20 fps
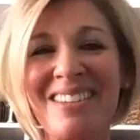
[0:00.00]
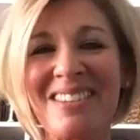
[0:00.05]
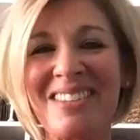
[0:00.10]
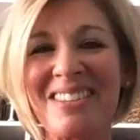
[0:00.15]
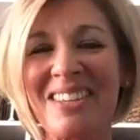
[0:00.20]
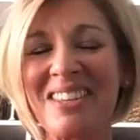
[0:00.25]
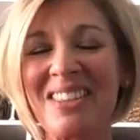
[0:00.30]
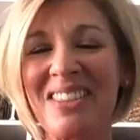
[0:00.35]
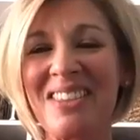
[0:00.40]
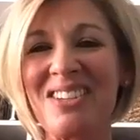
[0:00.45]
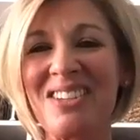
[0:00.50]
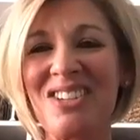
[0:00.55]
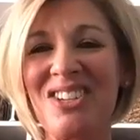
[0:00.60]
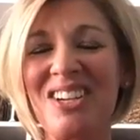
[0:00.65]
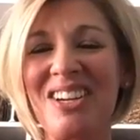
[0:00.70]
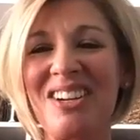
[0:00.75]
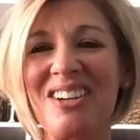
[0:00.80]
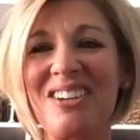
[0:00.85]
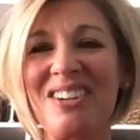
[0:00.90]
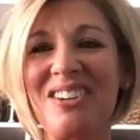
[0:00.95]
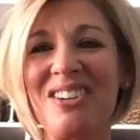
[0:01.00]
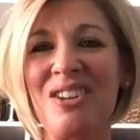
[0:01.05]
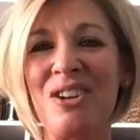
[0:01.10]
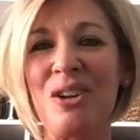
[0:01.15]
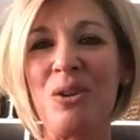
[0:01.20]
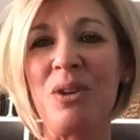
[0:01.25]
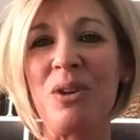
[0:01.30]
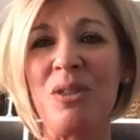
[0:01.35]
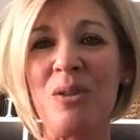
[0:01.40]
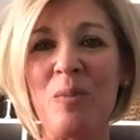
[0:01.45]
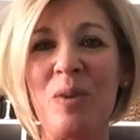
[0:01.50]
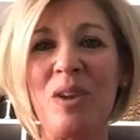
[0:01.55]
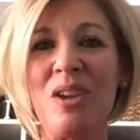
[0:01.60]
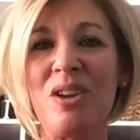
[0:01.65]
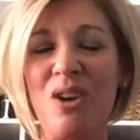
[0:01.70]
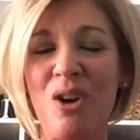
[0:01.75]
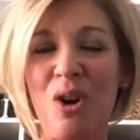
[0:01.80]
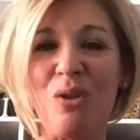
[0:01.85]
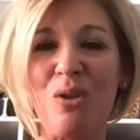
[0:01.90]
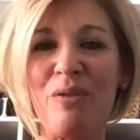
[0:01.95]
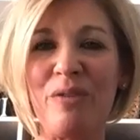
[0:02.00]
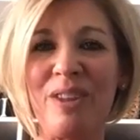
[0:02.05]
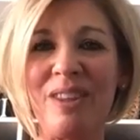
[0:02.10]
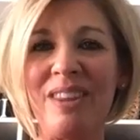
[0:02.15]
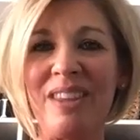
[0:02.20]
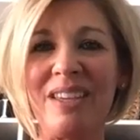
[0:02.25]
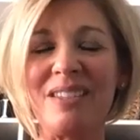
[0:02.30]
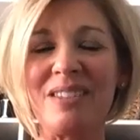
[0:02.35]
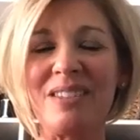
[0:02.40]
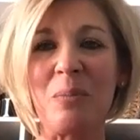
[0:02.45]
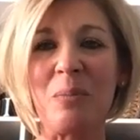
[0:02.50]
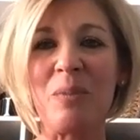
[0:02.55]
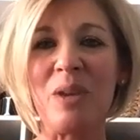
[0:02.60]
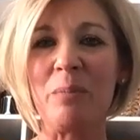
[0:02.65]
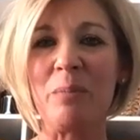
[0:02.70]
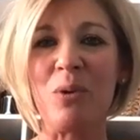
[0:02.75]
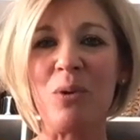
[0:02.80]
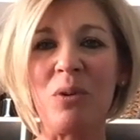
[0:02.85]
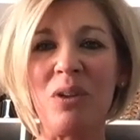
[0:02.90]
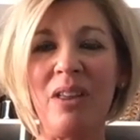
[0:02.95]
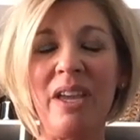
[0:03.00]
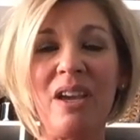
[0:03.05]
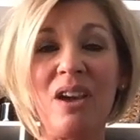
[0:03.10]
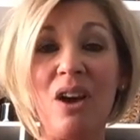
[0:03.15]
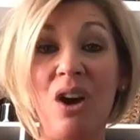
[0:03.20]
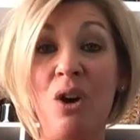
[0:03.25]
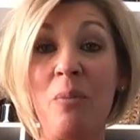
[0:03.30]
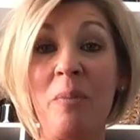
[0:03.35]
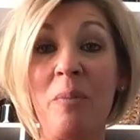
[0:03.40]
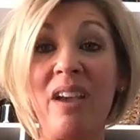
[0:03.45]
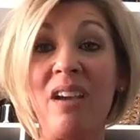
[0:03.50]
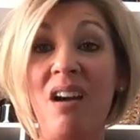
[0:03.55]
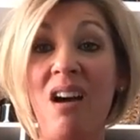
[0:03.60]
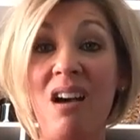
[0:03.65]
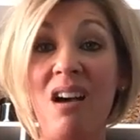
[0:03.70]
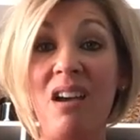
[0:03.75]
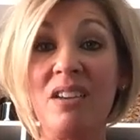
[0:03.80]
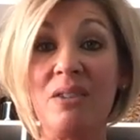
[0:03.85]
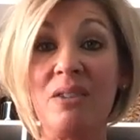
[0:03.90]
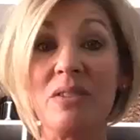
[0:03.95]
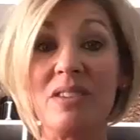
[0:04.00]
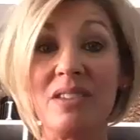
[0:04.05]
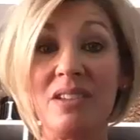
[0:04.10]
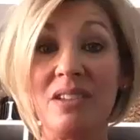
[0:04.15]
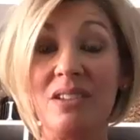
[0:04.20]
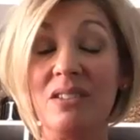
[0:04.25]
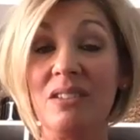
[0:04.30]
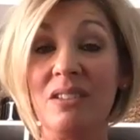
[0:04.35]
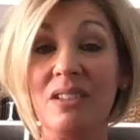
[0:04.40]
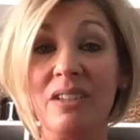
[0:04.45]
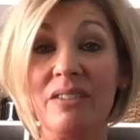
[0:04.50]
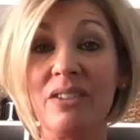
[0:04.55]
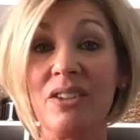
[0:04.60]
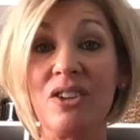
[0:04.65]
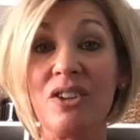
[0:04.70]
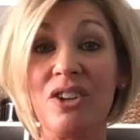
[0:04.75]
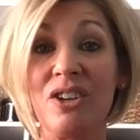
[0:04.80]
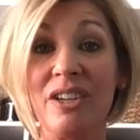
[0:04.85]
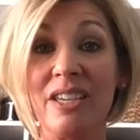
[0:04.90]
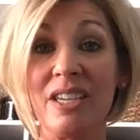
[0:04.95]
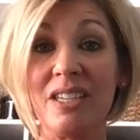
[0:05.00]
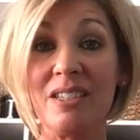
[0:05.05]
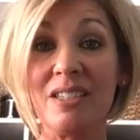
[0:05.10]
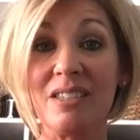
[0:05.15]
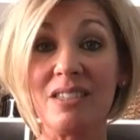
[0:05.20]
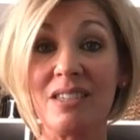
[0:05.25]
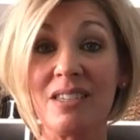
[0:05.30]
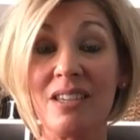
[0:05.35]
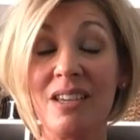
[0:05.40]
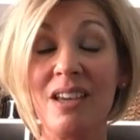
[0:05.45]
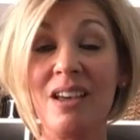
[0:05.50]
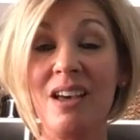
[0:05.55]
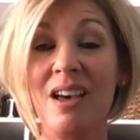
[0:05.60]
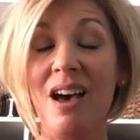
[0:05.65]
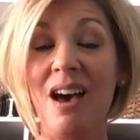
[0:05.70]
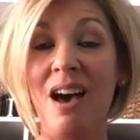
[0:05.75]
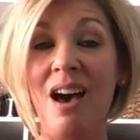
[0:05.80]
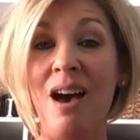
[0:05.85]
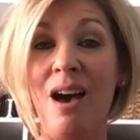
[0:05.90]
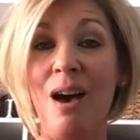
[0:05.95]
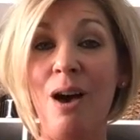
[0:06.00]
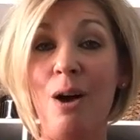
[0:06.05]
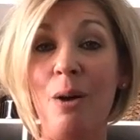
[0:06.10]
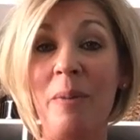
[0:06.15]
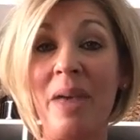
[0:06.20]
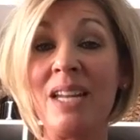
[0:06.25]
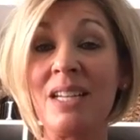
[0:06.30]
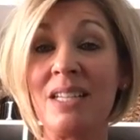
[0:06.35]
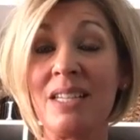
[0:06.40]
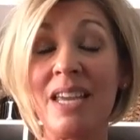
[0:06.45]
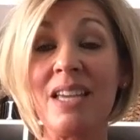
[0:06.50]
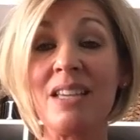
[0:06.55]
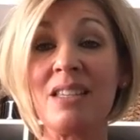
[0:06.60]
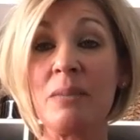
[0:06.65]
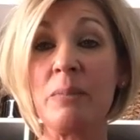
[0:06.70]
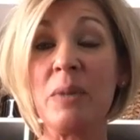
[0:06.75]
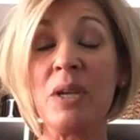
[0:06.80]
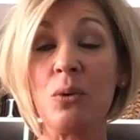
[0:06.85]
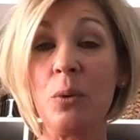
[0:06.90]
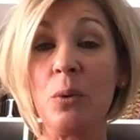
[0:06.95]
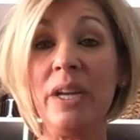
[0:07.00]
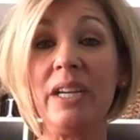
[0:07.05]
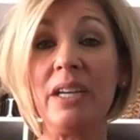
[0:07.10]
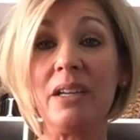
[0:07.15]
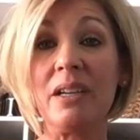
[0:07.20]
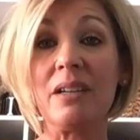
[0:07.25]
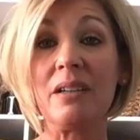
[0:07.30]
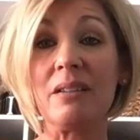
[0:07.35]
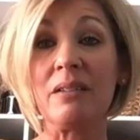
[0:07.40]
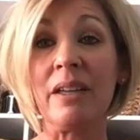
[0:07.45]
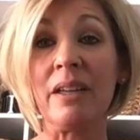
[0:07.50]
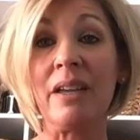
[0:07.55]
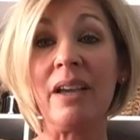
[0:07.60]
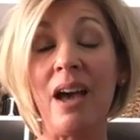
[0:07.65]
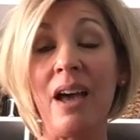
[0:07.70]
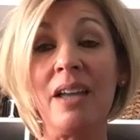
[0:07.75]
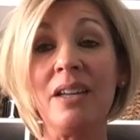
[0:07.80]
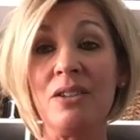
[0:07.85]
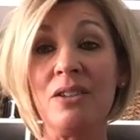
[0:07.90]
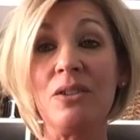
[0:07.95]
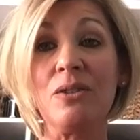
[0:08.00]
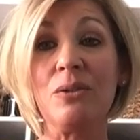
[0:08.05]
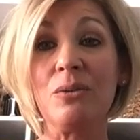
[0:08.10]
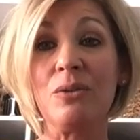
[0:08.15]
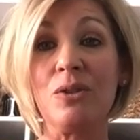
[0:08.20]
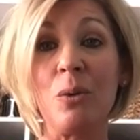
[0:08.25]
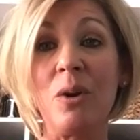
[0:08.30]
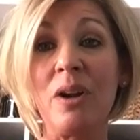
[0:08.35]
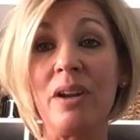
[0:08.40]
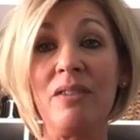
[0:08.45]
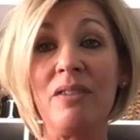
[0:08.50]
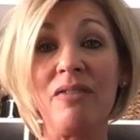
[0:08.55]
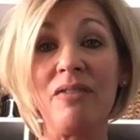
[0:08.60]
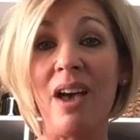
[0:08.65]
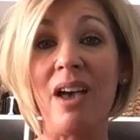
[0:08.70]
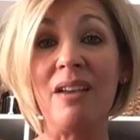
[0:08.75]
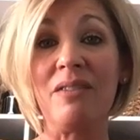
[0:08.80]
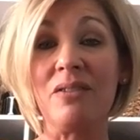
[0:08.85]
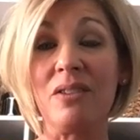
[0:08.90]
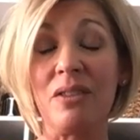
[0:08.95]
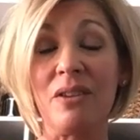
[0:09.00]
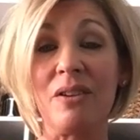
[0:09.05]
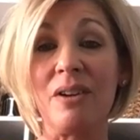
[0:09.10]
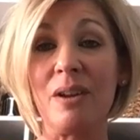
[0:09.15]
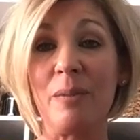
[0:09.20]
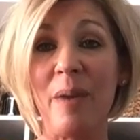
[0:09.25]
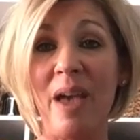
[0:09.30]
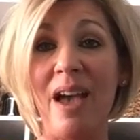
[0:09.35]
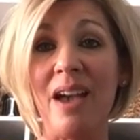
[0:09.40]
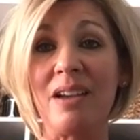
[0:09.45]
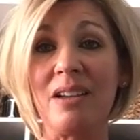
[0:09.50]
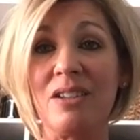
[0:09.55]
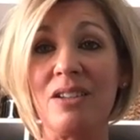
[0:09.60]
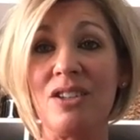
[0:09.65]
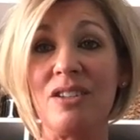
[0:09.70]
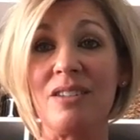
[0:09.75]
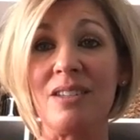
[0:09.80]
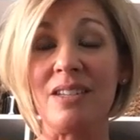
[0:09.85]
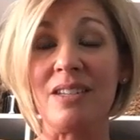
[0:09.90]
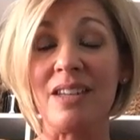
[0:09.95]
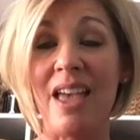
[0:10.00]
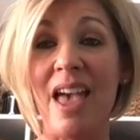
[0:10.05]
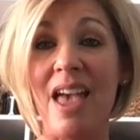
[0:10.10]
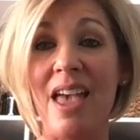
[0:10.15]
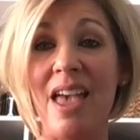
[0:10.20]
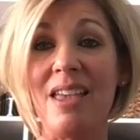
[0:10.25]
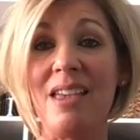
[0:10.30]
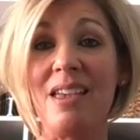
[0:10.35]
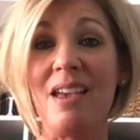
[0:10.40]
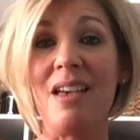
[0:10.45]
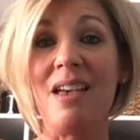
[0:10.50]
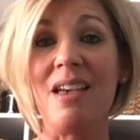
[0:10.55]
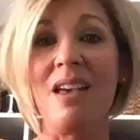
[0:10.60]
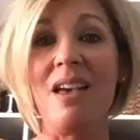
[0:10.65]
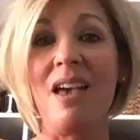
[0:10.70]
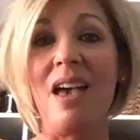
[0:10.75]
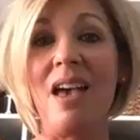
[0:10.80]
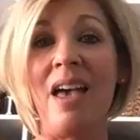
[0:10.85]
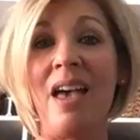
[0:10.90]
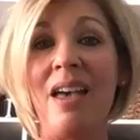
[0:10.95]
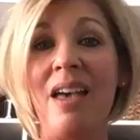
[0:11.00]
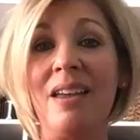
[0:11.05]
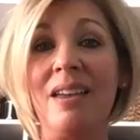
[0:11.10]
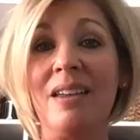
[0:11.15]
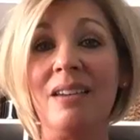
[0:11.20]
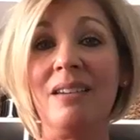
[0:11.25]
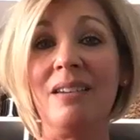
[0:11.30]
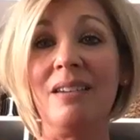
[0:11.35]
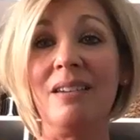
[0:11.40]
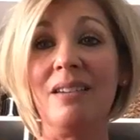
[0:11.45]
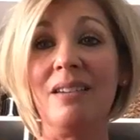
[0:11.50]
because like this year, with it being COVID, like some people were like, oh my God, you still delivered cookies. And it takes me a week. Like I do 25 to 30 packages a day. Wow. And,